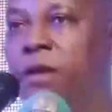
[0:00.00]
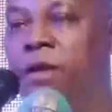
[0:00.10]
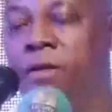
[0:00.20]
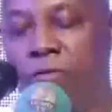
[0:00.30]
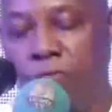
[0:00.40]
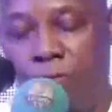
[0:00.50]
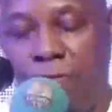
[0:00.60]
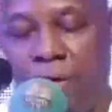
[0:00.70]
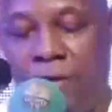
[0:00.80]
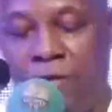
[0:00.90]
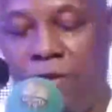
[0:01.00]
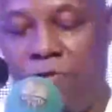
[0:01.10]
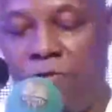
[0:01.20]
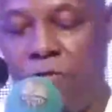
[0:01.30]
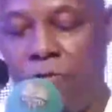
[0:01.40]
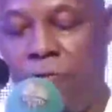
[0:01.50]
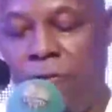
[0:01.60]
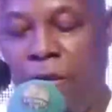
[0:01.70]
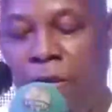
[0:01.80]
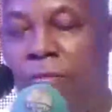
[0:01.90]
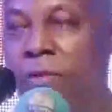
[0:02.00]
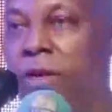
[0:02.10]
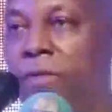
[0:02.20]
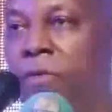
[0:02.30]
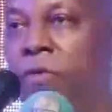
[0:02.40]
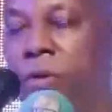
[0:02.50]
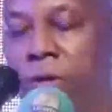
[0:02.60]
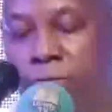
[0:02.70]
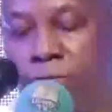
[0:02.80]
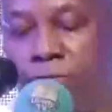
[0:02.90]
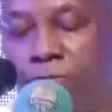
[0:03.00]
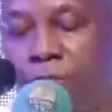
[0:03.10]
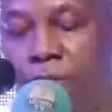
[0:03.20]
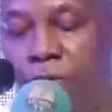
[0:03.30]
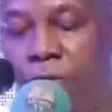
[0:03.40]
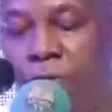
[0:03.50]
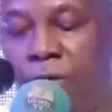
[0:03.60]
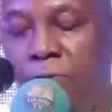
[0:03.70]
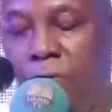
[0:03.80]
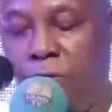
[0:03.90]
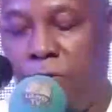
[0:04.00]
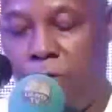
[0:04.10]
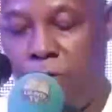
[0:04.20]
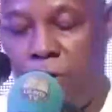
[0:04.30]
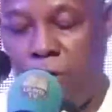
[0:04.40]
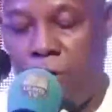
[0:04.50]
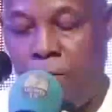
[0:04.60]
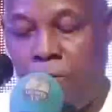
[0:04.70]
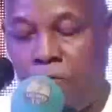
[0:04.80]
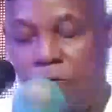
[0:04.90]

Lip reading: it is not my intention to preempt the reviewer of this book, but